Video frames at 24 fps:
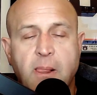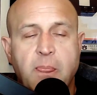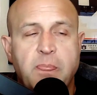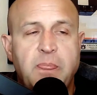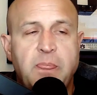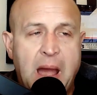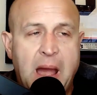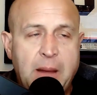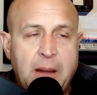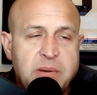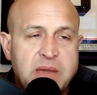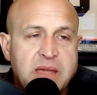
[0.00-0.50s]

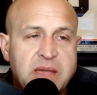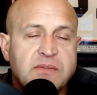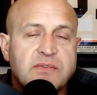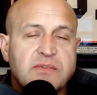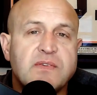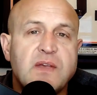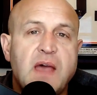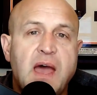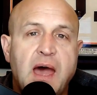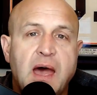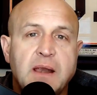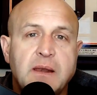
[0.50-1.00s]
That being
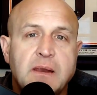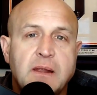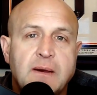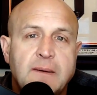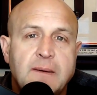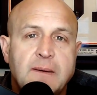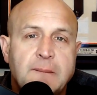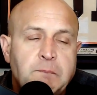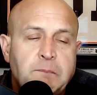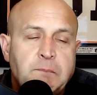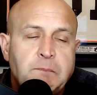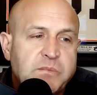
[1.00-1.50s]
said,
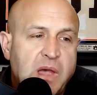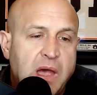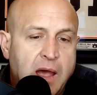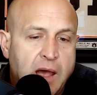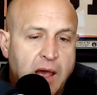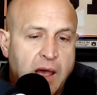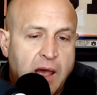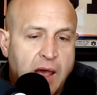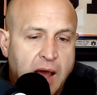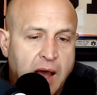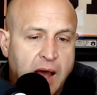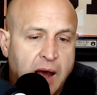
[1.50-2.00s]

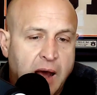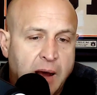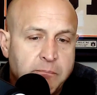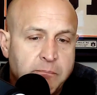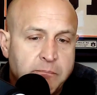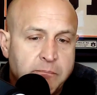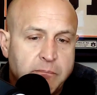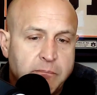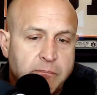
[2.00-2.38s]
we'll